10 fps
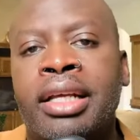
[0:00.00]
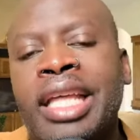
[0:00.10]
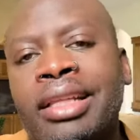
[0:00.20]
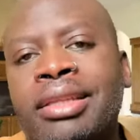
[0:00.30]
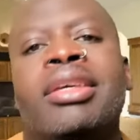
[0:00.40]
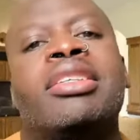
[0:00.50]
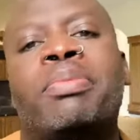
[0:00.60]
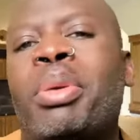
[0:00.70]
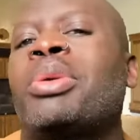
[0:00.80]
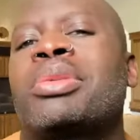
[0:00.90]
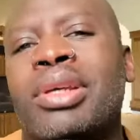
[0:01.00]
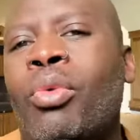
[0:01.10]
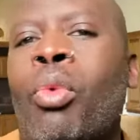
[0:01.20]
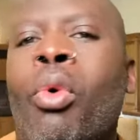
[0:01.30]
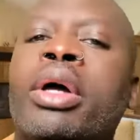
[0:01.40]
that this
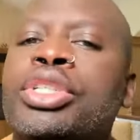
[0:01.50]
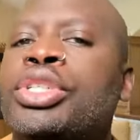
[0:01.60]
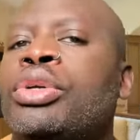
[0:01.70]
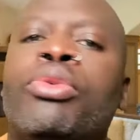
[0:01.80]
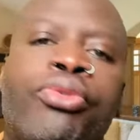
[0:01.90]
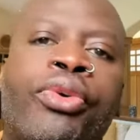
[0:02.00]
person wants you for